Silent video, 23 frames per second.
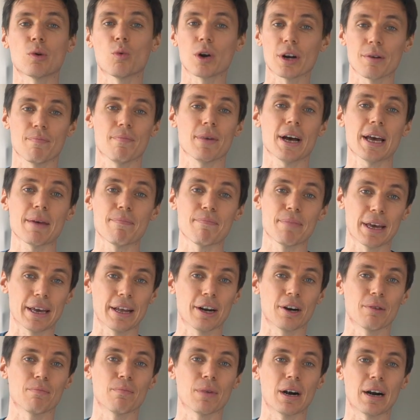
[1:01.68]
one of my
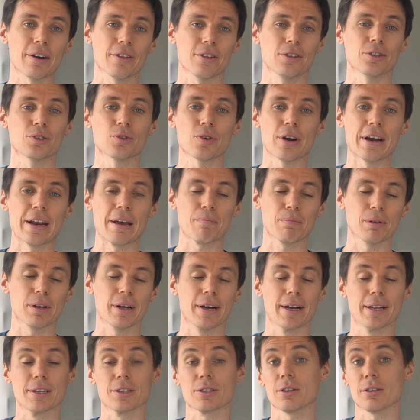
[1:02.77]
beginner marathon training
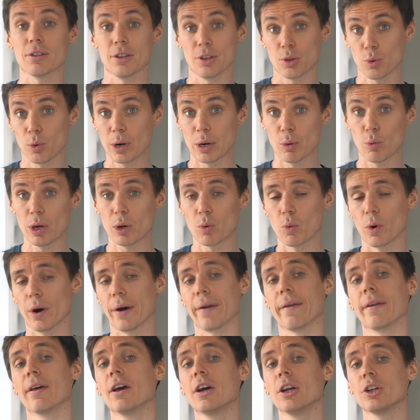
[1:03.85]
plans, the 20-week
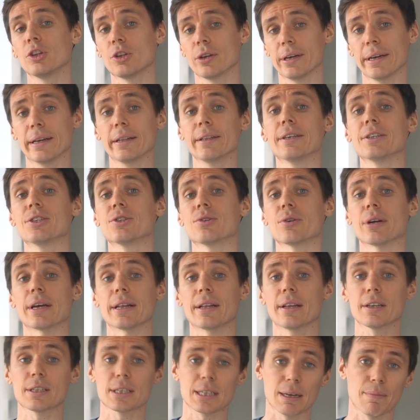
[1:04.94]
one, to illustrate
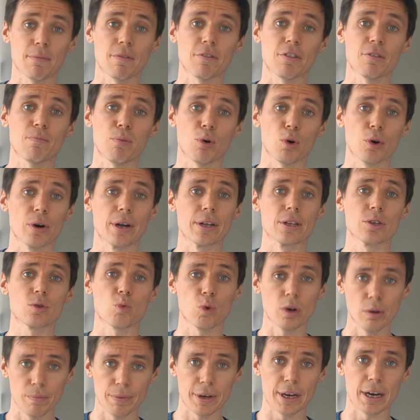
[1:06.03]
some of the points
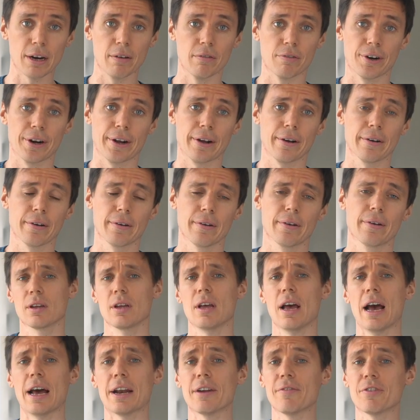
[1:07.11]
we'll be covering.
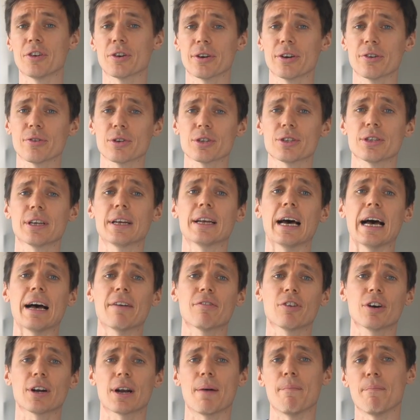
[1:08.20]
And if you're interested,
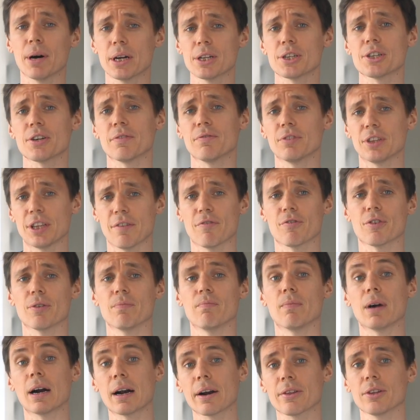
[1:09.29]
I've got a bunch of different
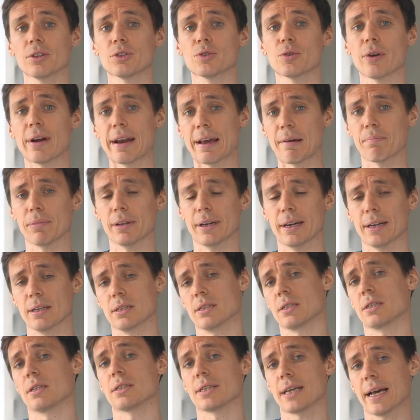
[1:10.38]
marathon training plans
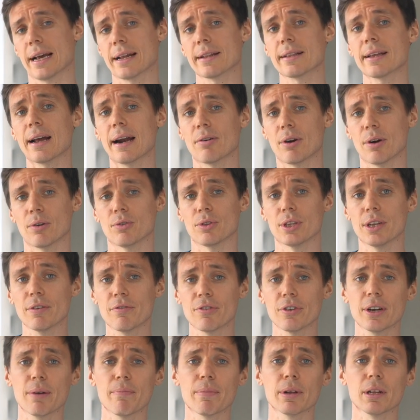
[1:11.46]
designed around
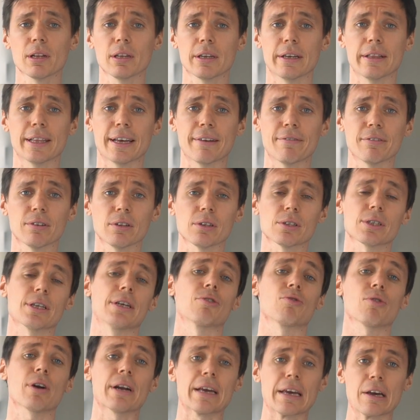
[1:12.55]
different ability levels
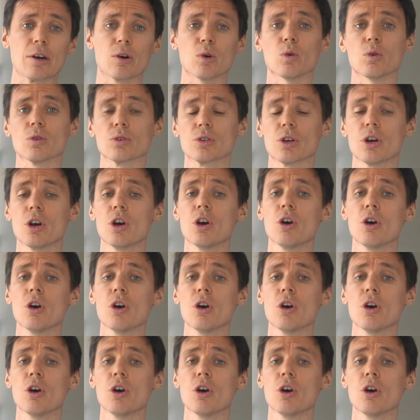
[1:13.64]
and running goals,